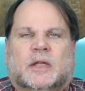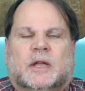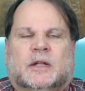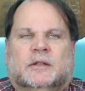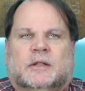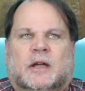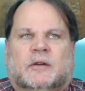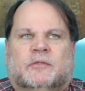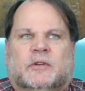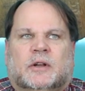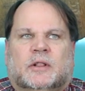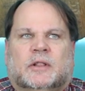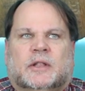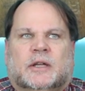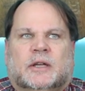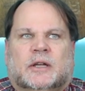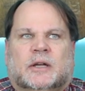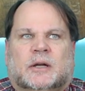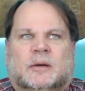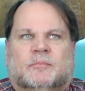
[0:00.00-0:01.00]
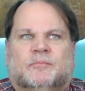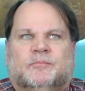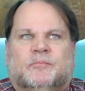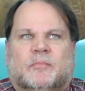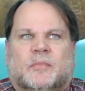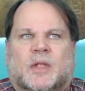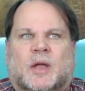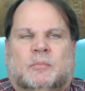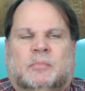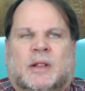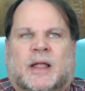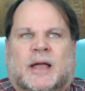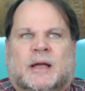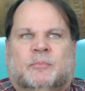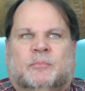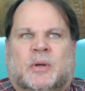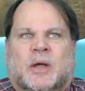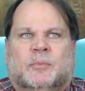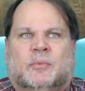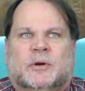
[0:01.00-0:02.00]
Yeah, definitely a
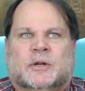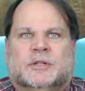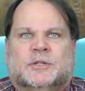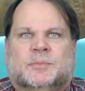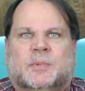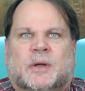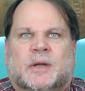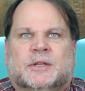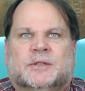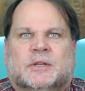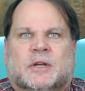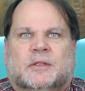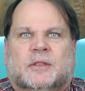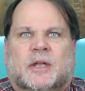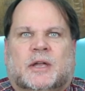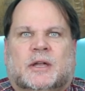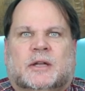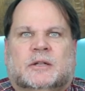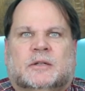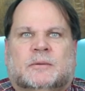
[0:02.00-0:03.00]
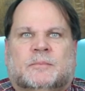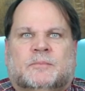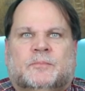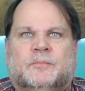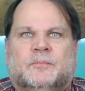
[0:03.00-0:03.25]
black peppery spice on that.